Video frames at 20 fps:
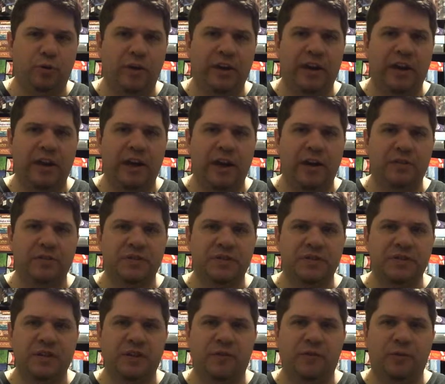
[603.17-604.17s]
pointing out
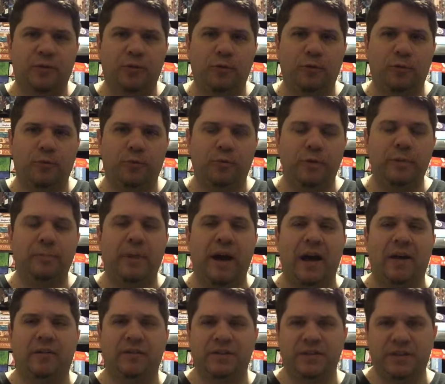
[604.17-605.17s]
several
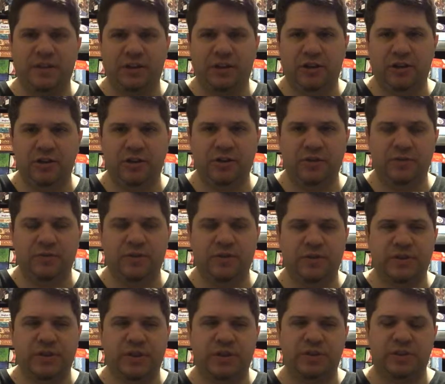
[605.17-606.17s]
rebalancing issues,
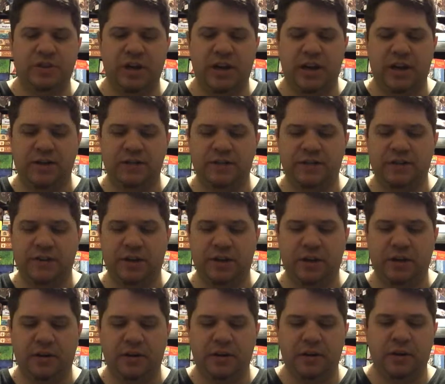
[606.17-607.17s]
such as,
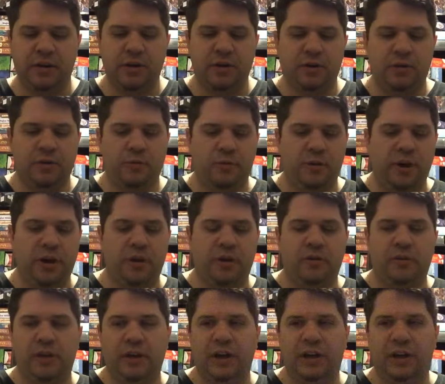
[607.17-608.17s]

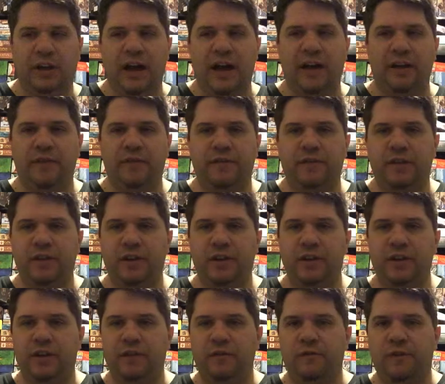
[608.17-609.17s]
well, a lot of
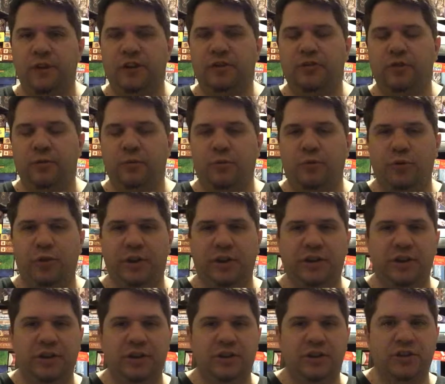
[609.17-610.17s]
the victory point
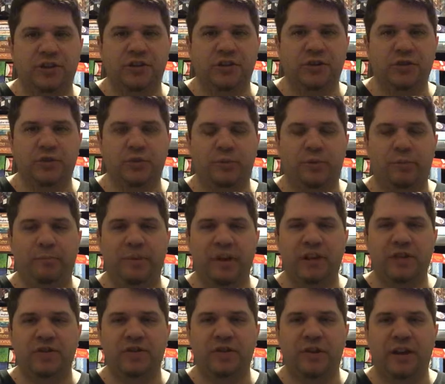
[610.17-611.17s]
conditions were
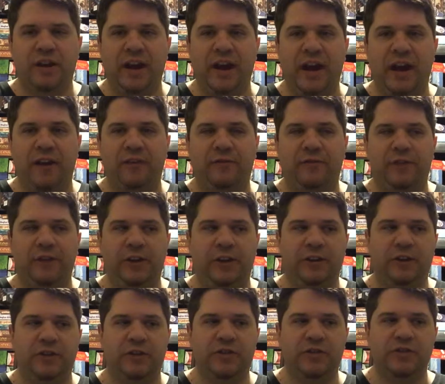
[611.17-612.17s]
based on
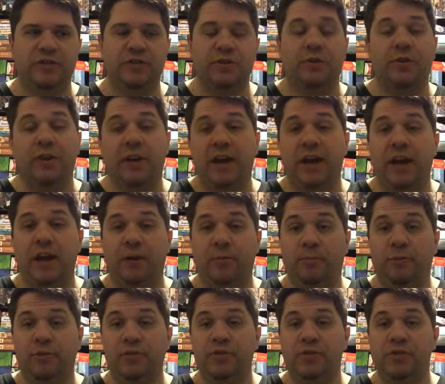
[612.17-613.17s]
having certain
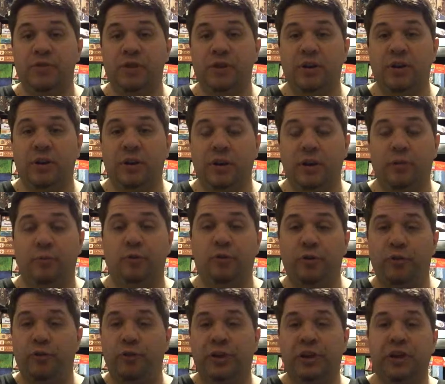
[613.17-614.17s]
animals, and it
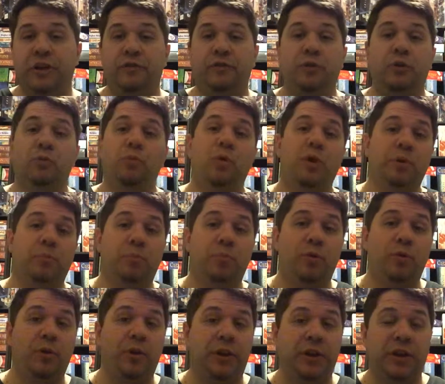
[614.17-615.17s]
would only give you 1
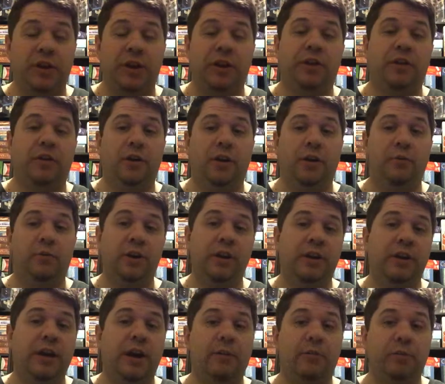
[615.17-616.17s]
point. And I thought,
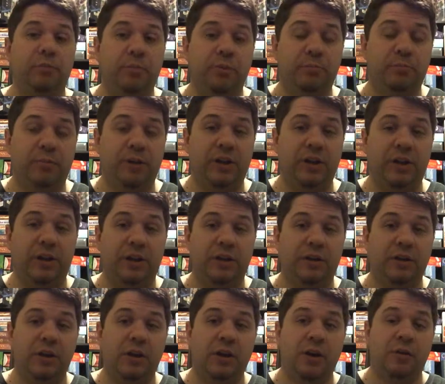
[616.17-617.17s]
well, that would be
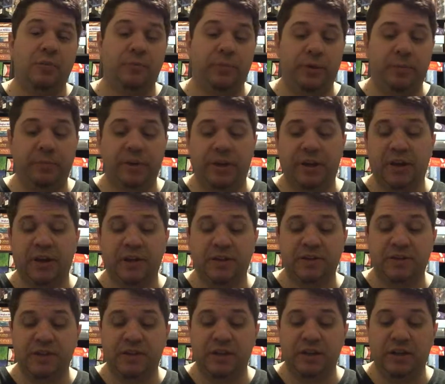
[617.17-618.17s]
plenty. But
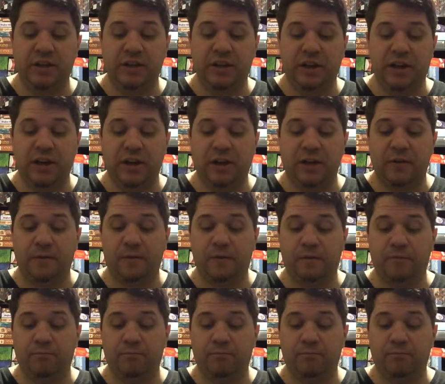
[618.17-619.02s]
because the